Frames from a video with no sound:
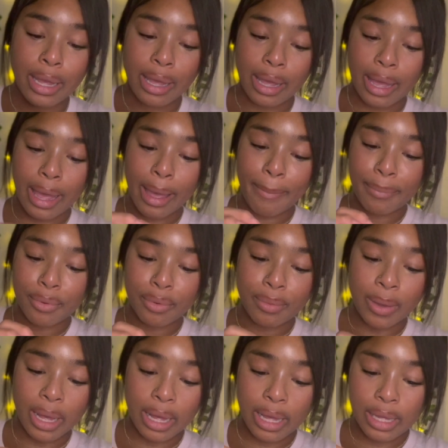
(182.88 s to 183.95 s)
Apple
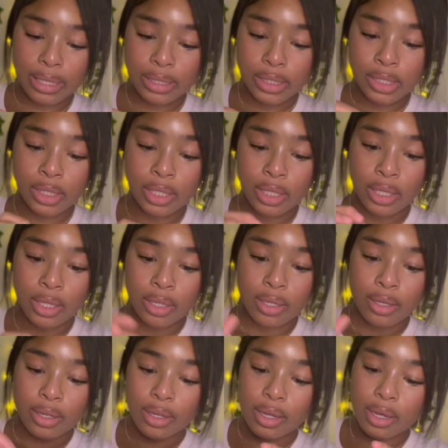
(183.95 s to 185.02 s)
Watch.
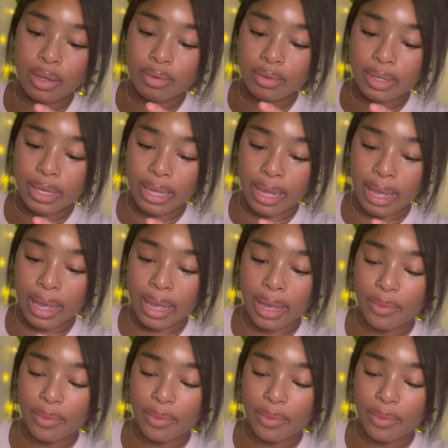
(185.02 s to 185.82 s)
Okay,